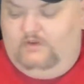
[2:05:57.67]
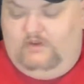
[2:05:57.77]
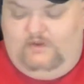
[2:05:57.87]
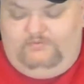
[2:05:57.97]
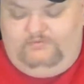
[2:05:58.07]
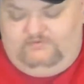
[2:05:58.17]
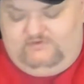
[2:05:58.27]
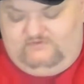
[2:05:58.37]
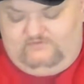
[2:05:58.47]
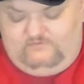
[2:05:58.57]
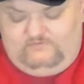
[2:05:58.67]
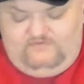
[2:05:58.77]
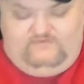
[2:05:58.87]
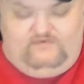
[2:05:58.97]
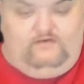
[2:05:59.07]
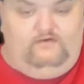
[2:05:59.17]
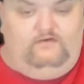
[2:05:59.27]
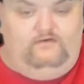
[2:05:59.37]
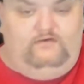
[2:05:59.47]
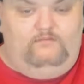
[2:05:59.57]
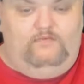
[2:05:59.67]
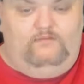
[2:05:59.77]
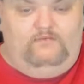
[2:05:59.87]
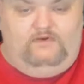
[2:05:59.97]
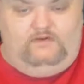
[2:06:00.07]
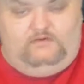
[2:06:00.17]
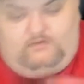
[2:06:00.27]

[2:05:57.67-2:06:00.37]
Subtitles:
I put that bitch out earlier. I remember that.